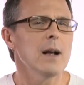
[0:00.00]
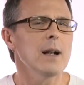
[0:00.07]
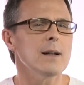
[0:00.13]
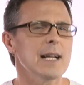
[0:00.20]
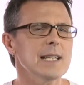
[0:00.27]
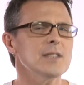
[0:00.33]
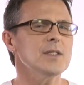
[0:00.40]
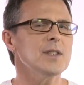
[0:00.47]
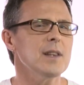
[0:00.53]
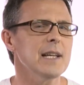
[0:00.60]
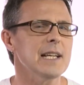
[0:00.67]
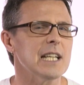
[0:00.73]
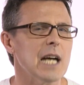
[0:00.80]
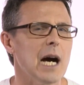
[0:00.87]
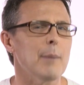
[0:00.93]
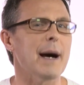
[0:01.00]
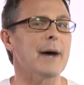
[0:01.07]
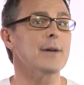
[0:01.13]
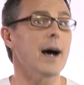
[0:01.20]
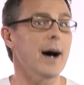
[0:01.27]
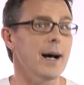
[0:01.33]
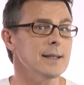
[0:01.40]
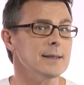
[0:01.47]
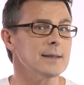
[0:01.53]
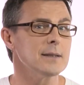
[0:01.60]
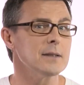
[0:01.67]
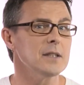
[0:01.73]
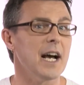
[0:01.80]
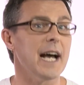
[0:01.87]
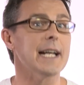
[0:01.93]
let's think about
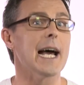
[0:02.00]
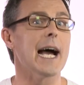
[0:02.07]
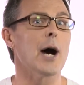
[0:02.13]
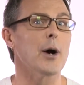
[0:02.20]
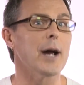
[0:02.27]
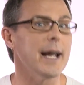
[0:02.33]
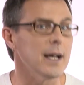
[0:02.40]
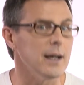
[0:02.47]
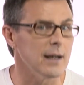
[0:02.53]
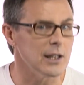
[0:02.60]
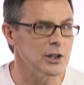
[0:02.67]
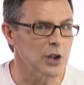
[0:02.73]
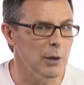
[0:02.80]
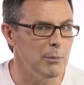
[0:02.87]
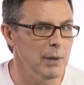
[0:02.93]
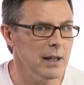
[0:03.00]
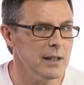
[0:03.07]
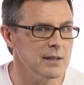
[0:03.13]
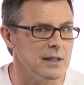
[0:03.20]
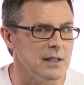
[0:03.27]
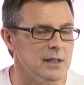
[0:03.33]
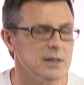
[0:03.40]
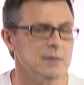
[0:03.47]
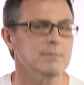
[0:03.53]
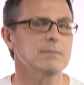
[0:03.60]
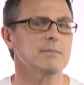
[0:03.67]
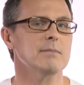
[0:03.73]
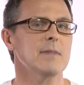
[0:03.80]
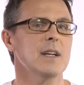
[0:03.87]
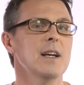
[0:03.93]
us and our English abilities.
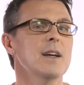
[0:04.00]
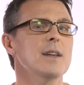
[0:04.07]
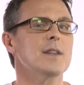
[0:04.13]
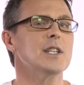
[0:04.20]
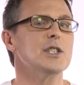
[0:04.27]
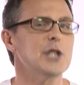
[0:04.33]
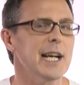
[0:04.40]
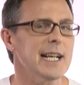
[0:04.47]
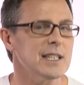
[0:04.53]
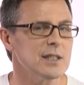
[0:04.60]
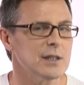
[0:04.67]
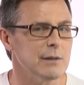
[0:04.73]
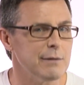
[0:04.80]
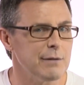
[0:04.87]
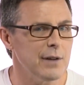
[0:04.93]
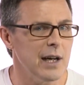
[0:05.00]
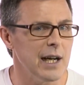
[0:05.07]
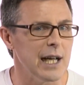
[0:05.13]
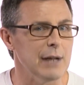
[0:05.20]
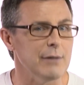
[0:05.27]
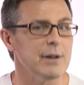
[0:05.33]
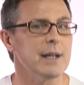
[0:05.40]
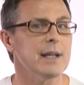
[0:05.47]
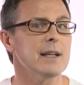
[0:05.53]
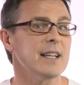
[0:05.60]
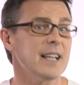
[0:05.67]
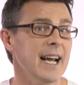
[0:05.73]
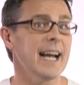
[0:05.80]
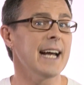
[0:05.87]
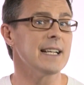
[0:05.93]
The Jackson 5
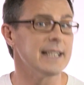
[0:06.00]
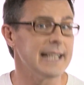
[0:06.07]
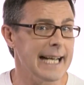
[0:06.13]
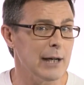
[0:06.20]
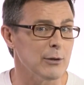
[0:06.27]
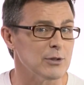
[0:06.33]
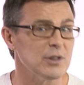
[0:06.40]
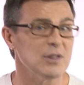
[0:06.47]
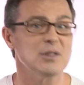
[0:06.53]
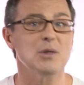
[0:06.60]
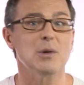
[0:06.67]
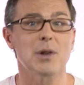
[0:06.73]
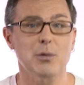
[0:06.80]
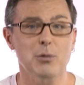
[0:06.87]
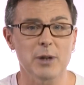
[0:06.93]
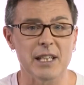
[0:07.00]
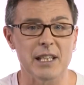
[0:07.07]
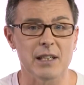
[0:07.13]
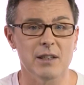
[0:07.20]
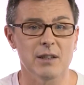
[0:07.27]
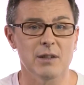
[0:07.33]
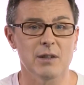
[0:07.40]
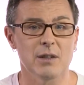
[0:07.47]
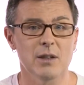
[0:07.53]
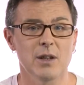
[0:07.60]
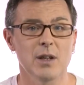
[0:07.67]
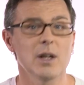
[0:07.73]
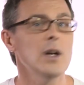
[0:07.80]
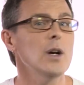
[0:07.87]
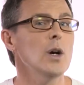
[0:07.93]
can count to 3.
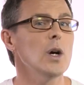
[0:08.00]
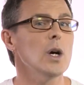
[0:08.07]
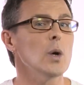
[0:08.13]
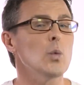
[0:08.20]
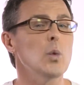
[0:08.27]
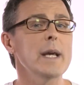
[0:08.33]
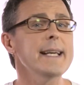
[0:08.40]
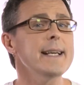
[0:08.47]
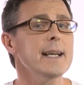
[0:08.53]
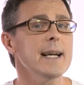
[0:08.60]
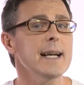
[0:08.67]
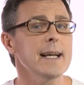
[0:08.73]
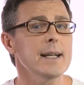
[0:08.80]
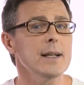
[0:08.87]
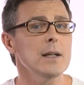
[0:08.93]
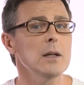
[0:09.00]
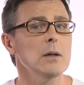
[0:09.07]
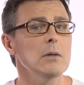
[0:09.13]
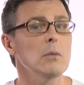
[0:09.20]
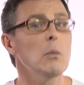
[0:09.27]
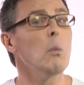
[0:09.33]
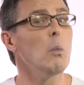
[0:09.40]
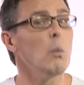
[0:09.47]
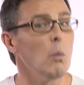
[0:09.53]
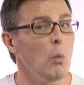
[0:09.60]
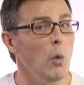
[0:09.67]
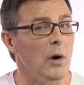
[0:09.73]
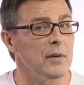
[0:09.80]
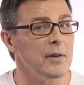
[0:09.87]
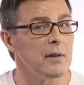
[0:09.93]
We can
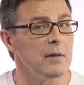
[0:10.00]
what?